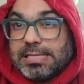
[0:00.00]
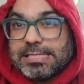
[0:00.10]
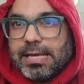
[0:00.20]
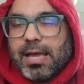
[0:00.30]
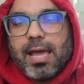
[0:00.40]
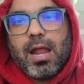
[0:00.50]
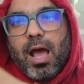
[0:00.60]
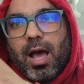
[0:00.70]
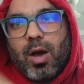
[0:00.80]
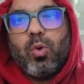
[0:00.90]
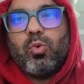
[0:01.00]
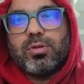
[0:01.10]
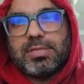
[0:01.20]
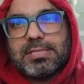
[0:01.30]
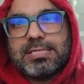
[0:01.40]
say, and
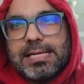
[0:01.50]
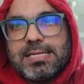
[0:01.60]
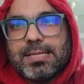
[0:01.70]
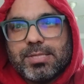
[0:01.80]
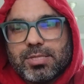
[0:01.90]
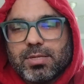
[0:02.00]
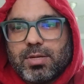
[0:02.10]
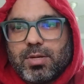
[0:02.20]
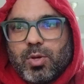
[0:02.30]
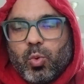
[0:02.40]
how the sentence